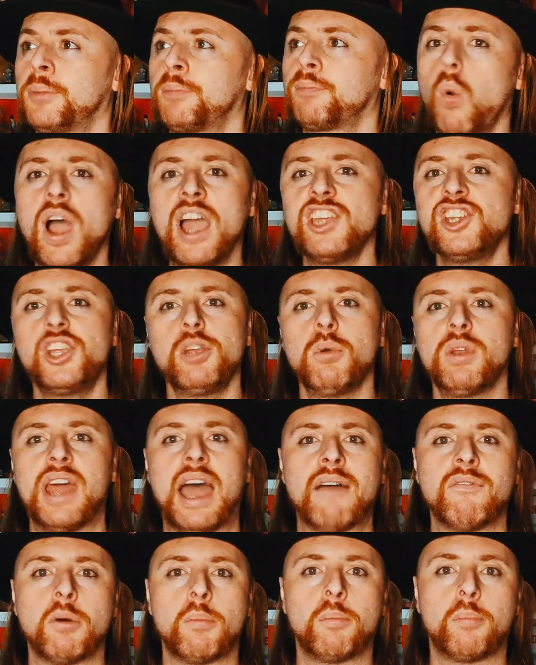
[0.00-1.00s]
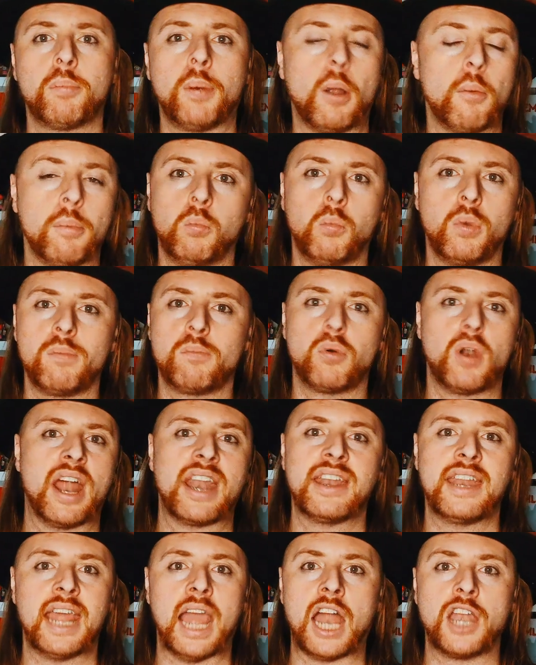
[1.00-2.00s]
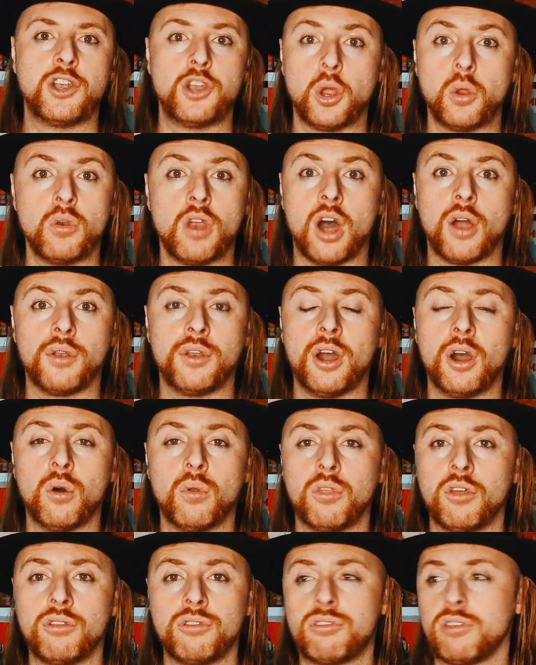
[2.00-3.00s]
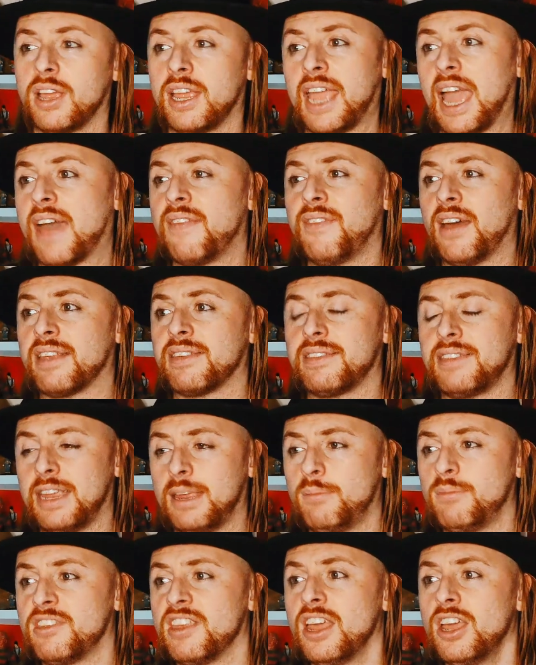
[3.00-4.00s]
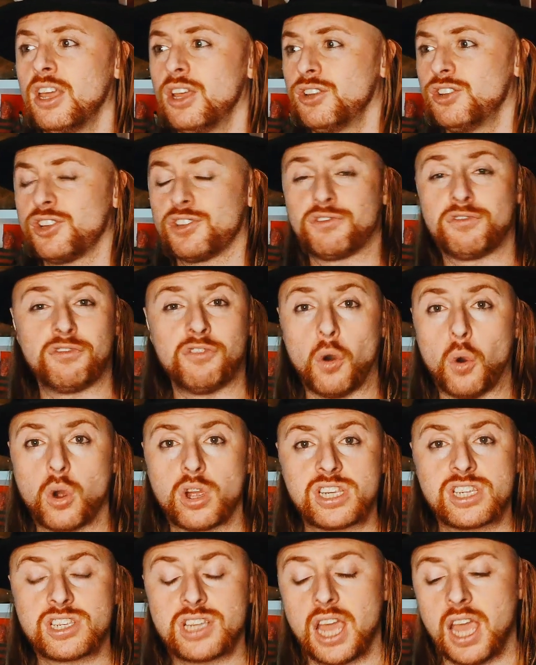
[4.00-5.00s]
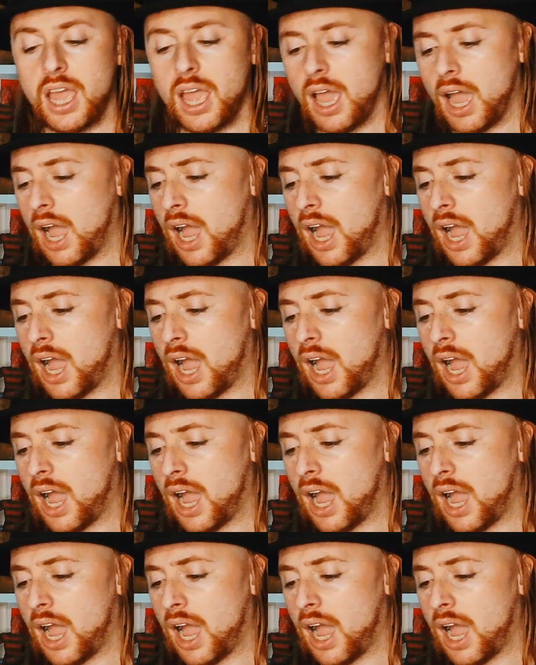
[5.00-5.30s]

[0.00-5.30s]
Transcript: Why she would have a problem with Brandy, I do not know. Again, that seems just forced.